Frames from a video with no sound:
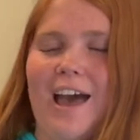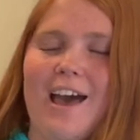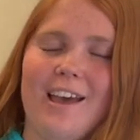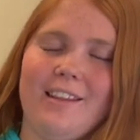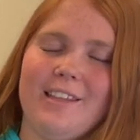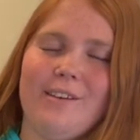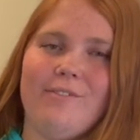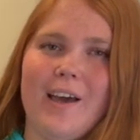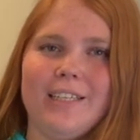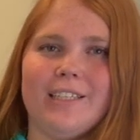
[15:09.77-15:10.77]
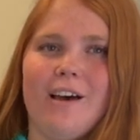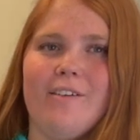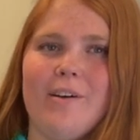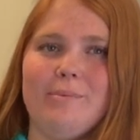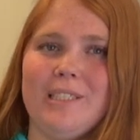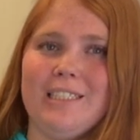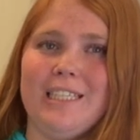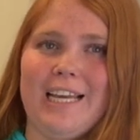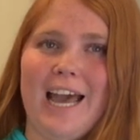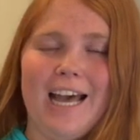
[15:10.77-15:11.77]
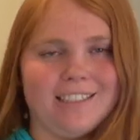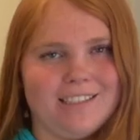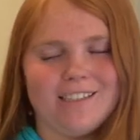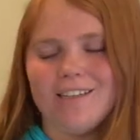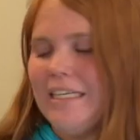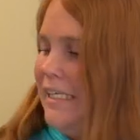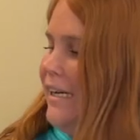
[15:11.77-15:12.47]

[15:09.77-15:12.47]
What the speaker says: at the effect of abscisic acid